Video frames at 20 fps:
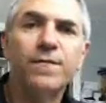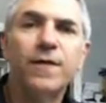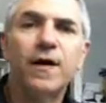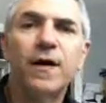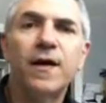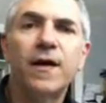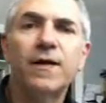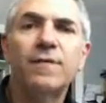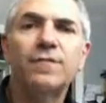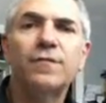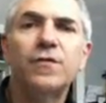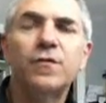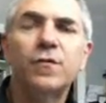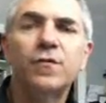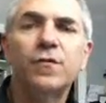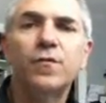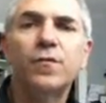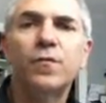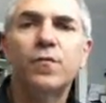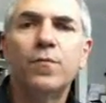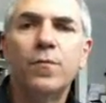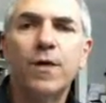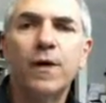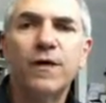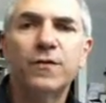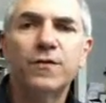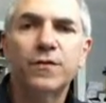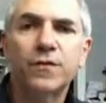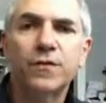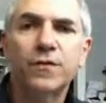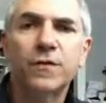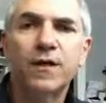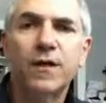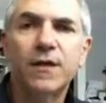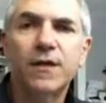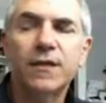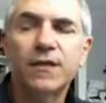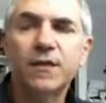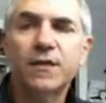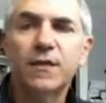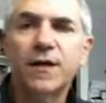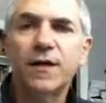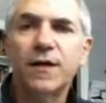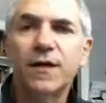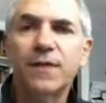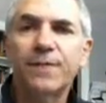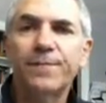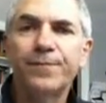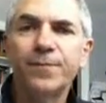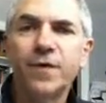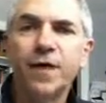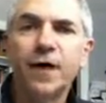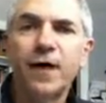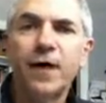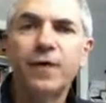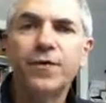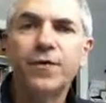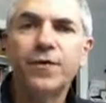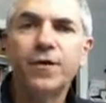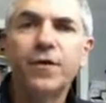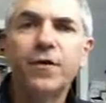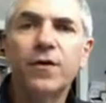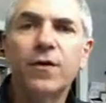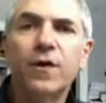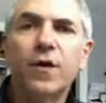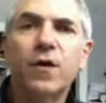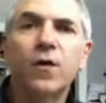I have two major studies out there